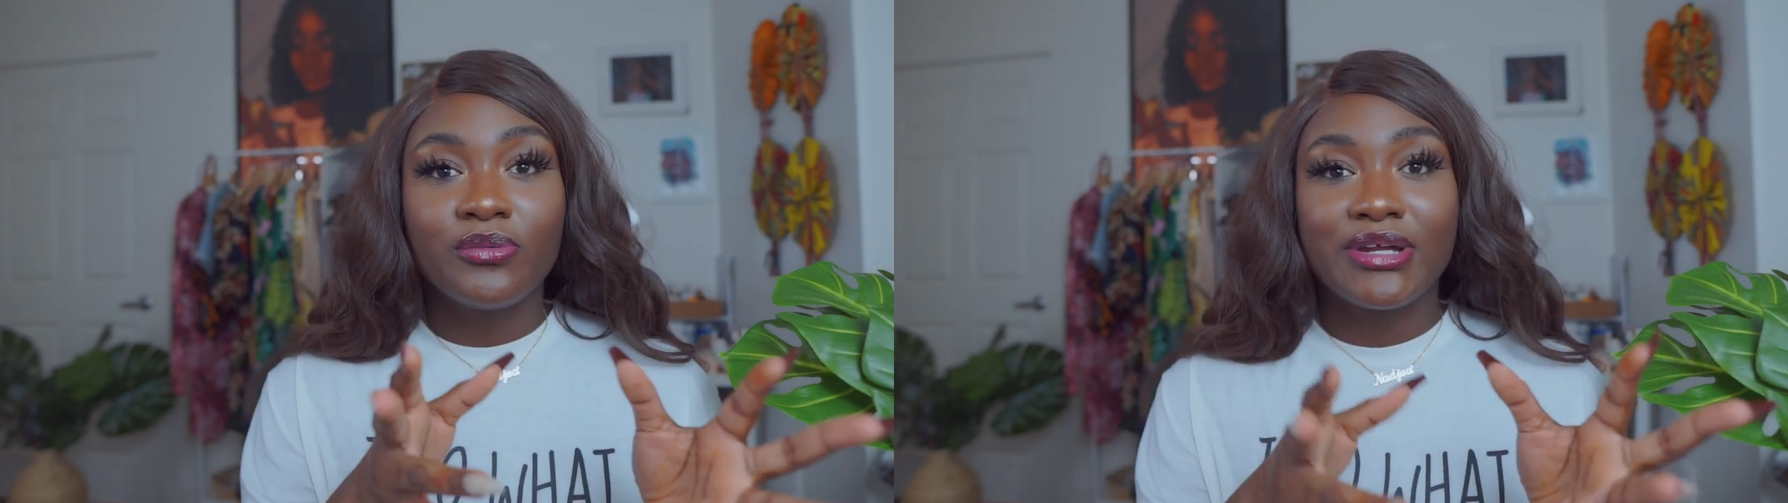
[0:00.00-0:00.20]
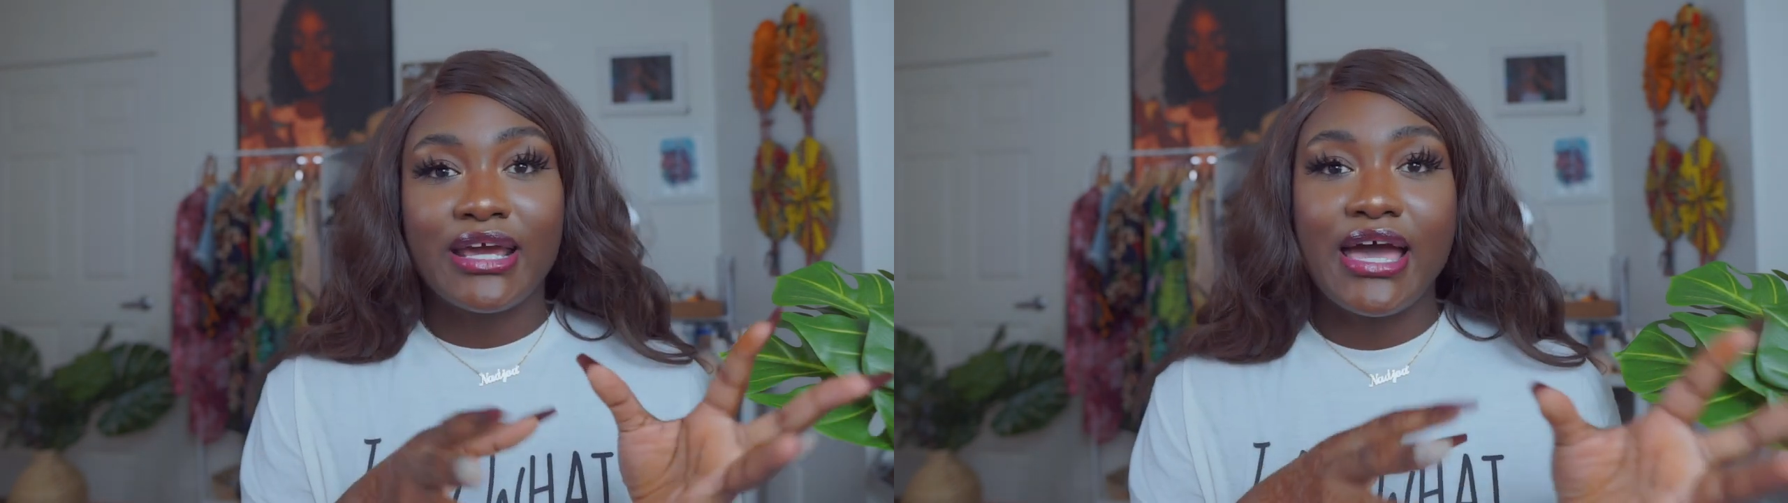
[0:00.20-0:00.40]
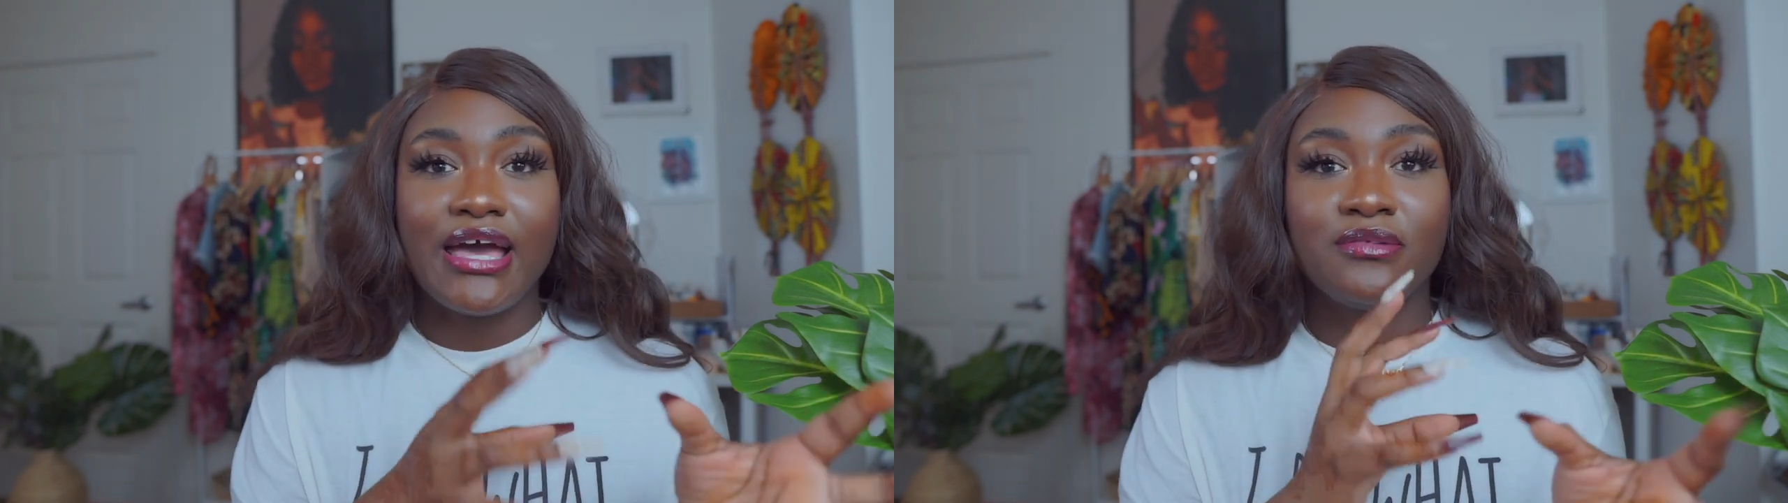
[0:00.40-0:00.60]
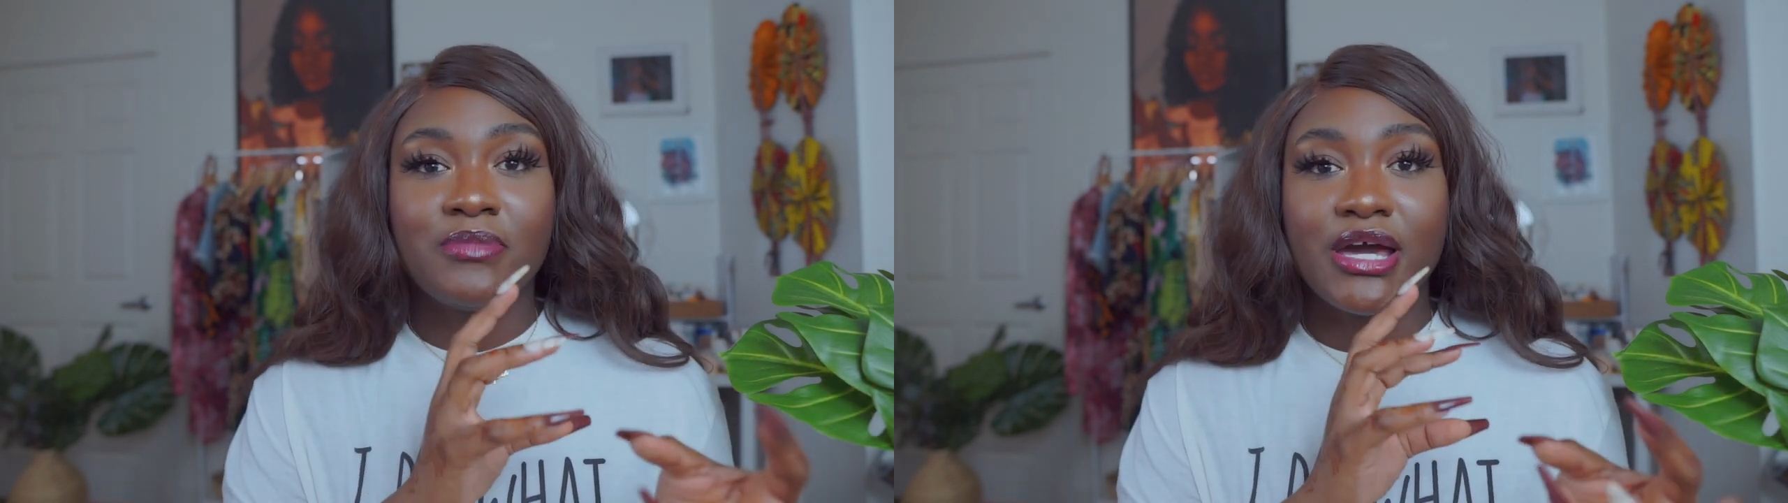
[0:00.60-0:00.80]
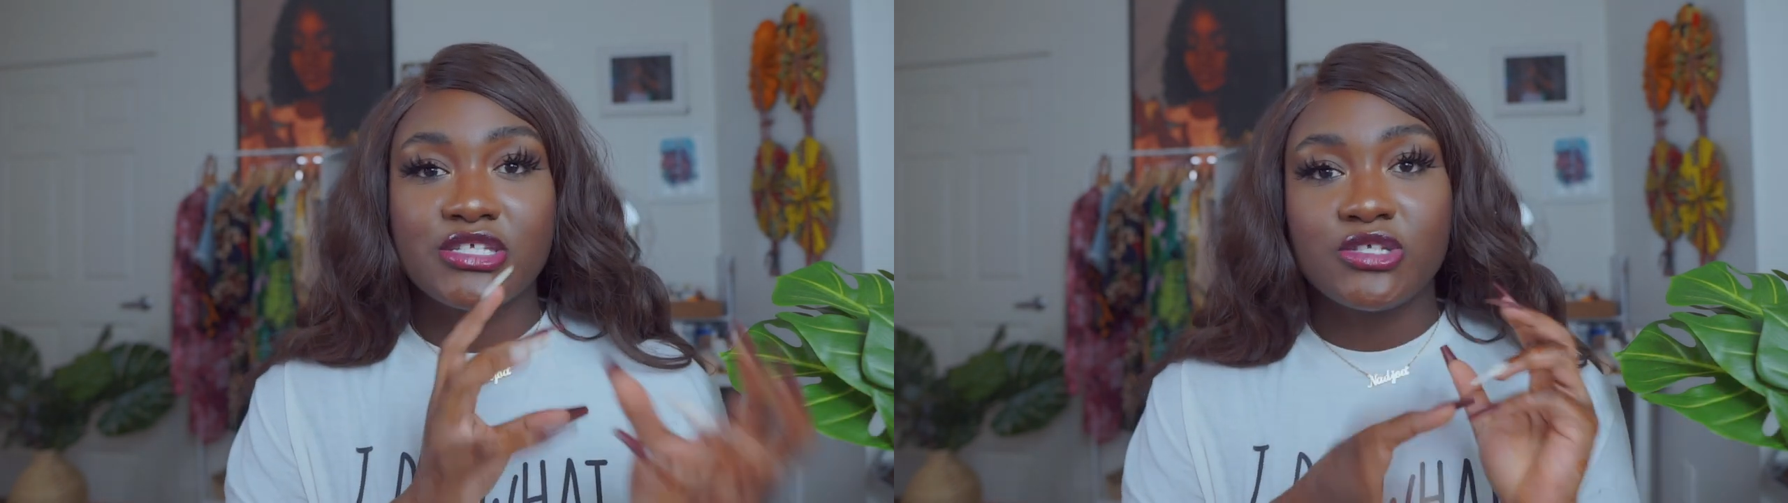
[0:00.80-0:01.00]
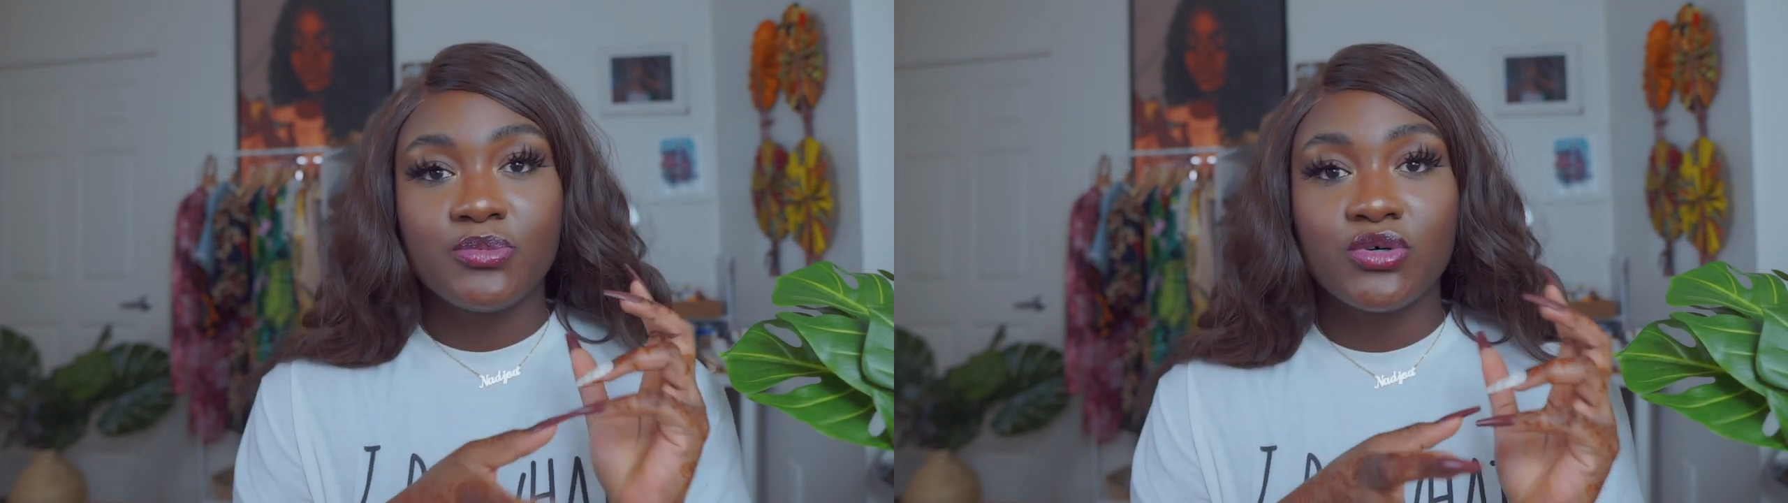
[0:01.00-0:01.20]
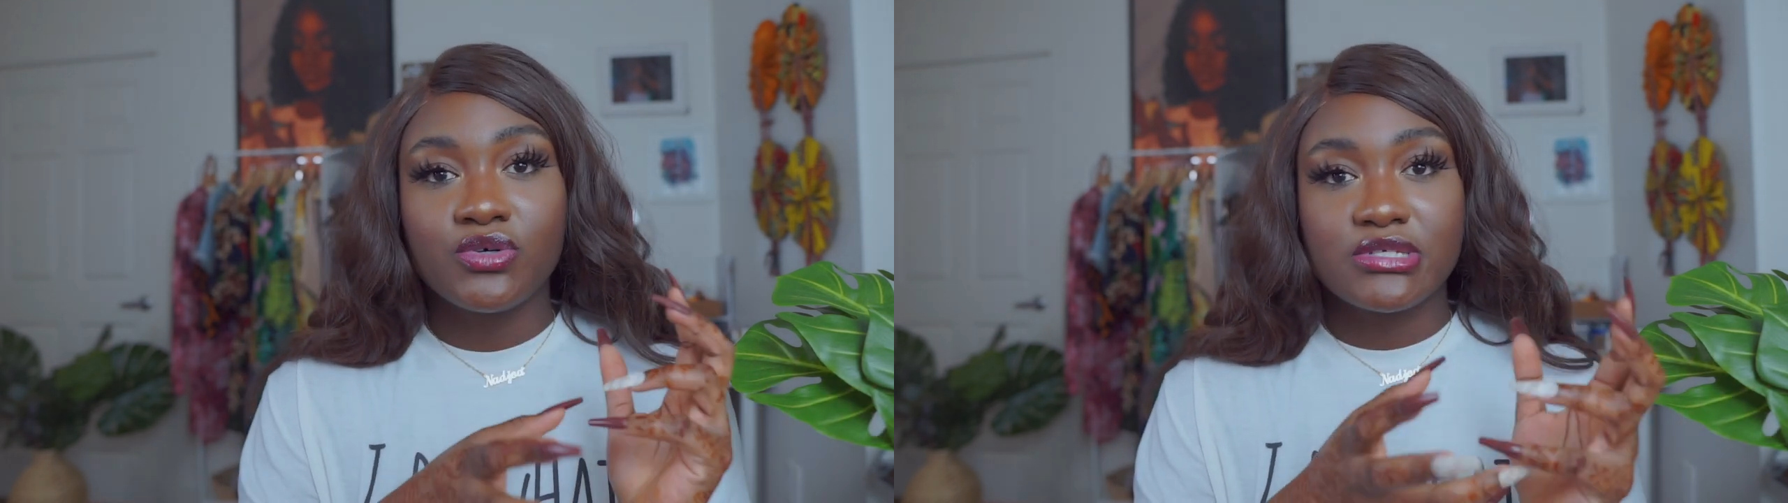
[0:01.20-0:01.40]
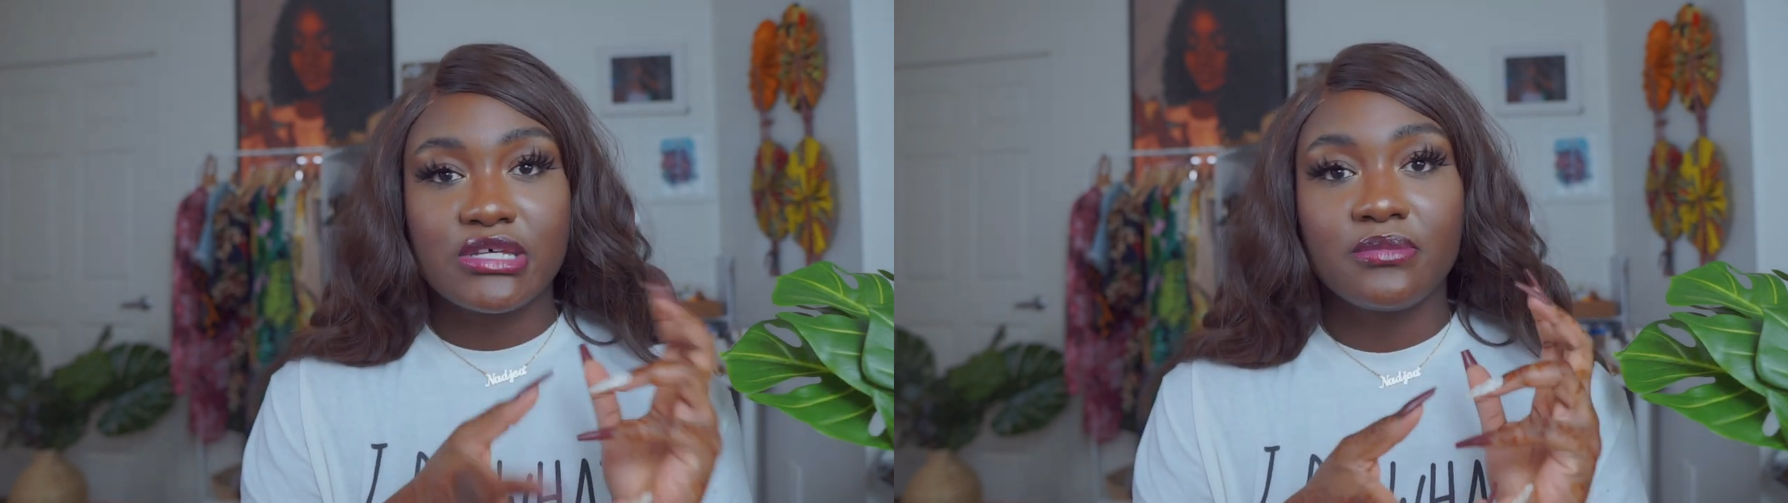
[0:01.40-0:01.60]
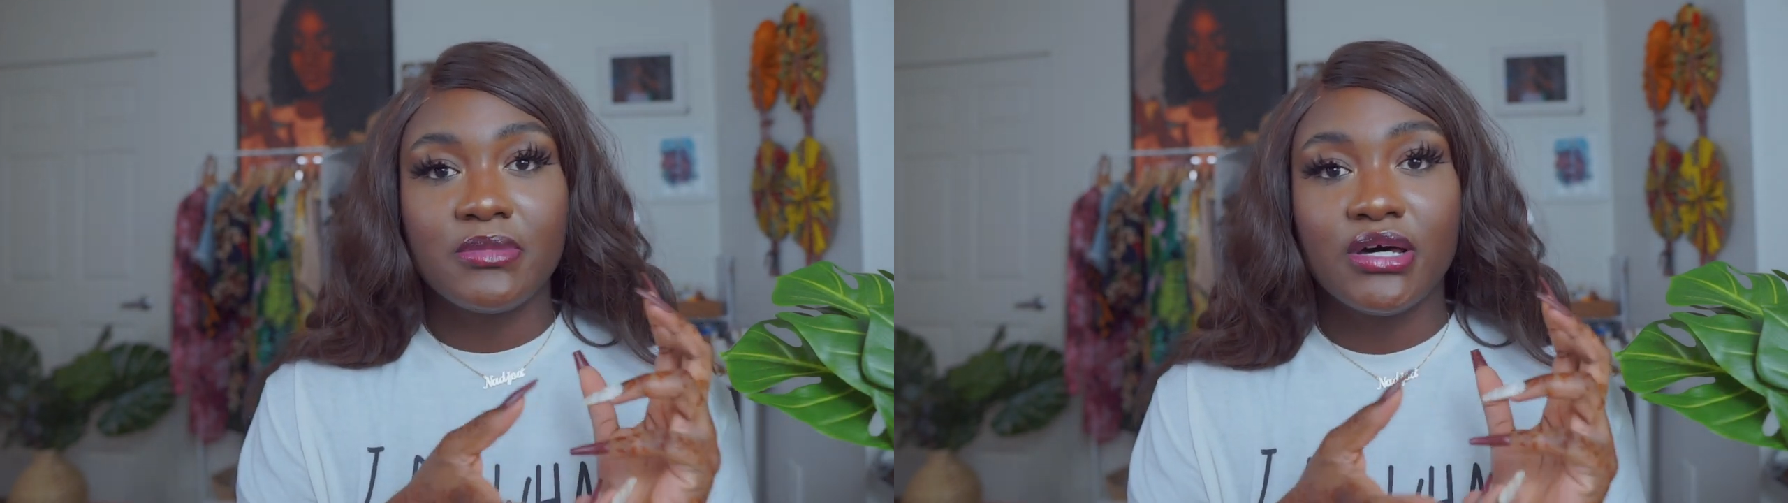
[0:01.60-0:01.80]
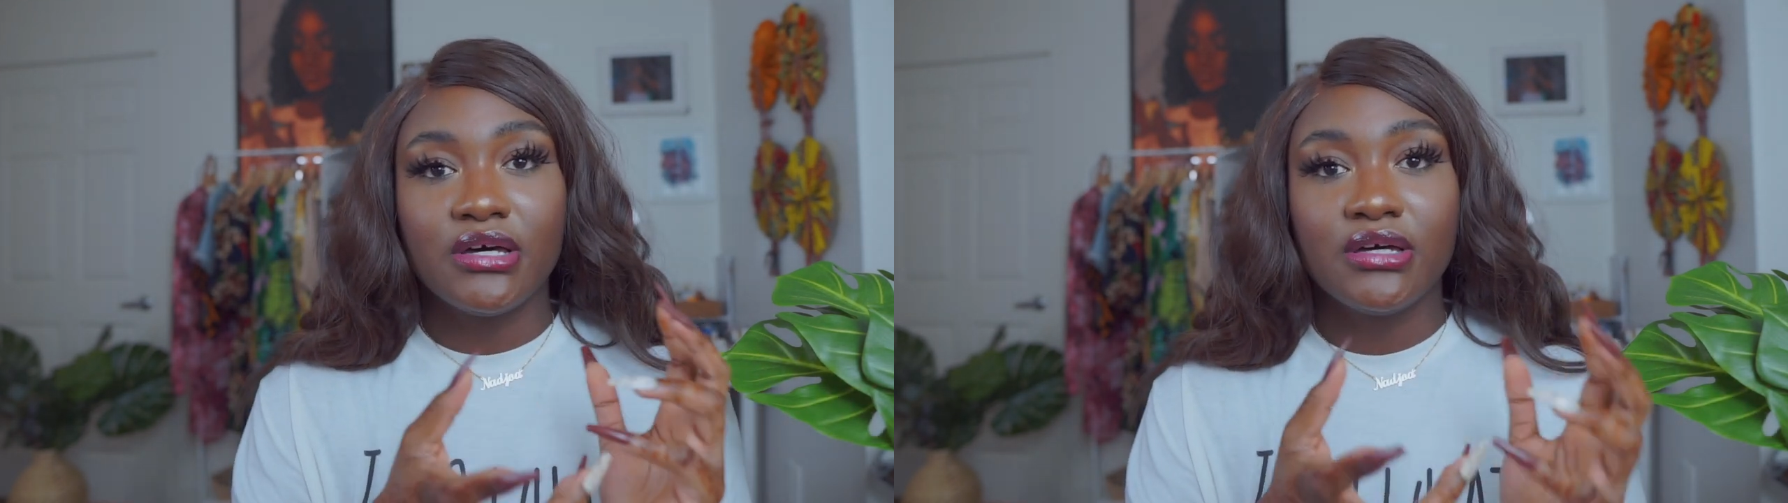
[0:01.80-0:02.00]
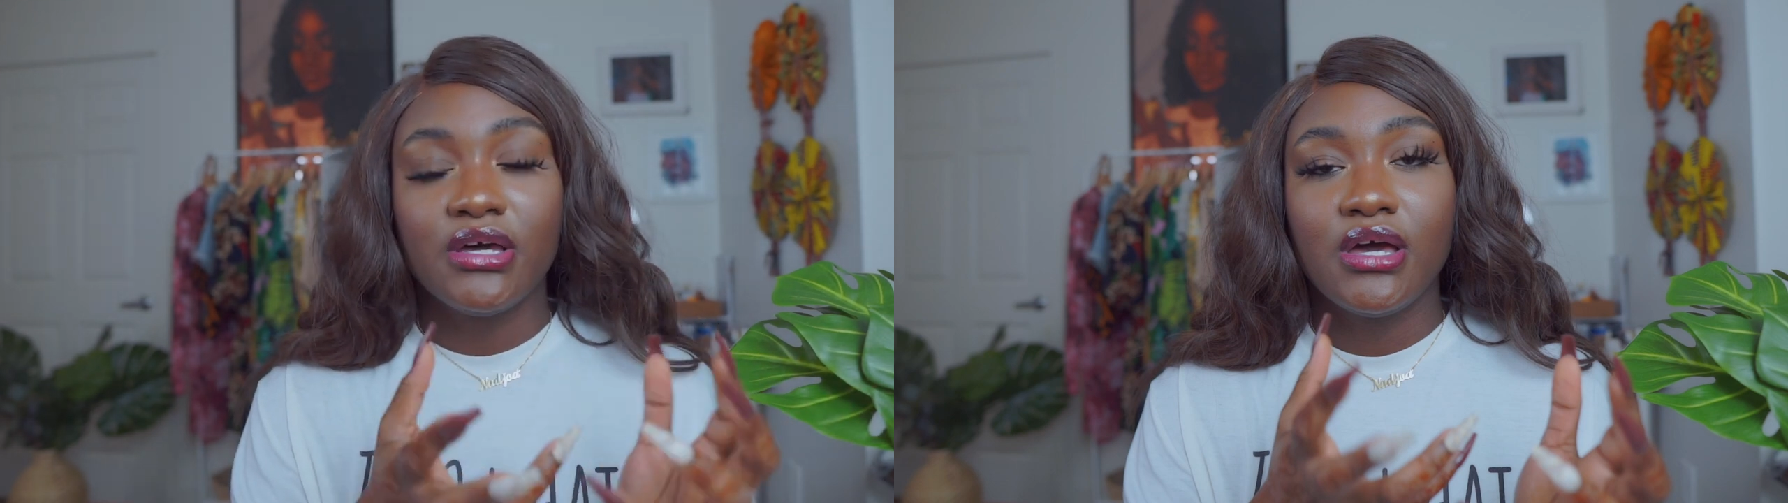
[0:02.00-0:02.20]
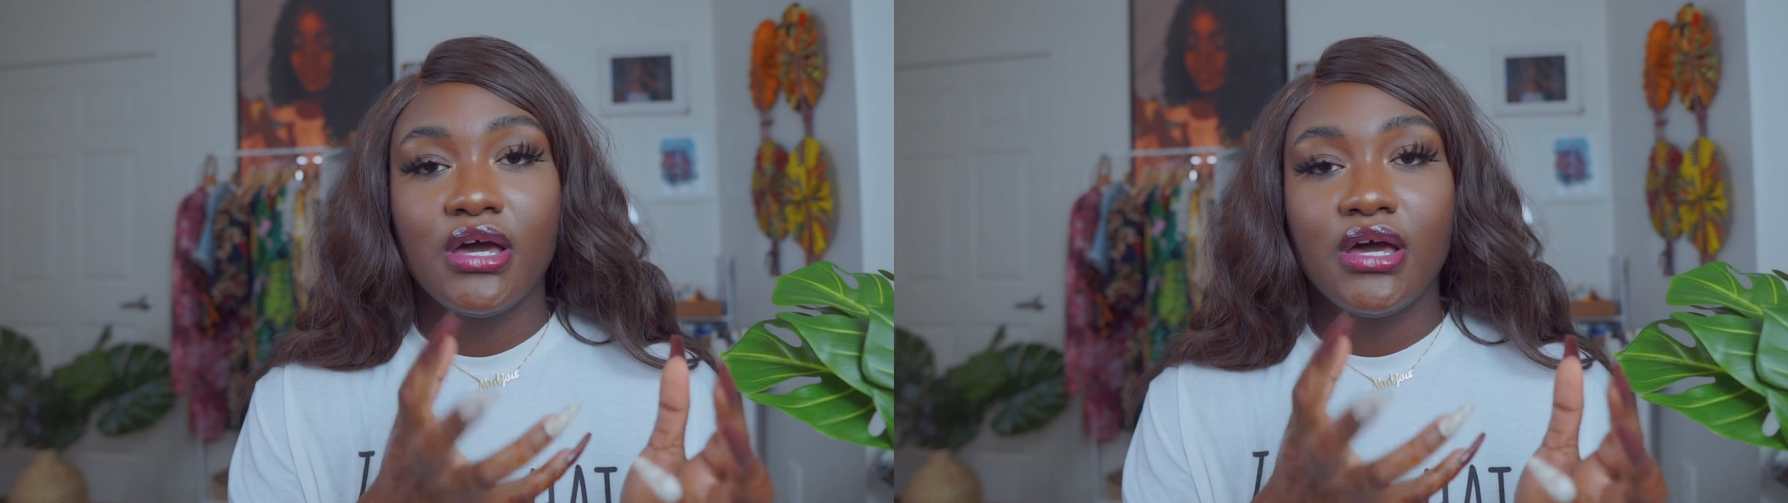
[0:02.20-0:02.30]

when I had my small Sigma